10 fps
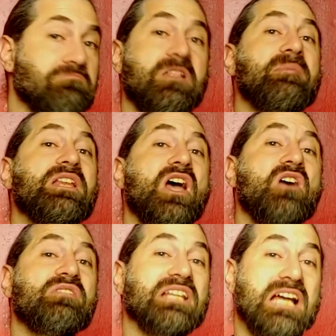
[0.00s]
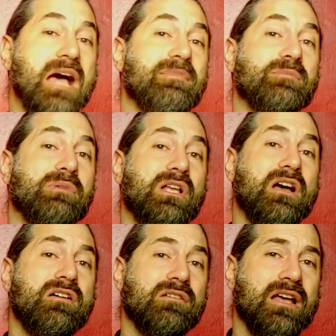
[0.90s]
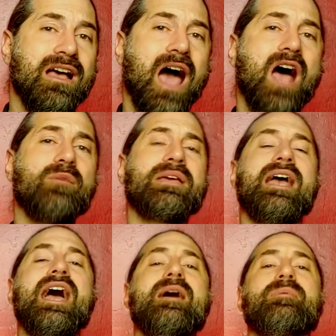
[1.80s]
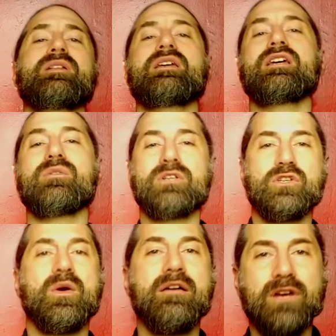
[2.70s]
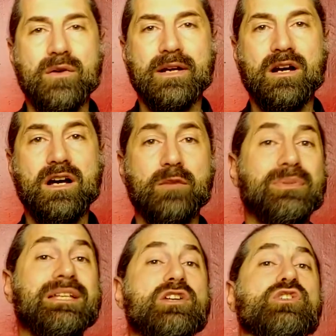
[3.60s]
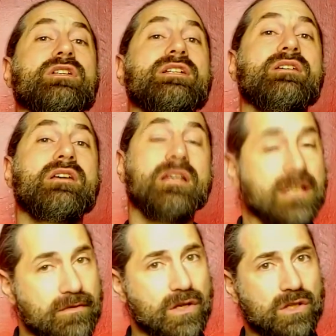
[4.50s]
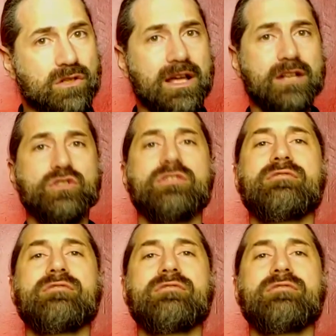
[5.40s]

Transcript: Let me know in the comments below. I'll be happy to hear what you have going on and potentially give you a little extra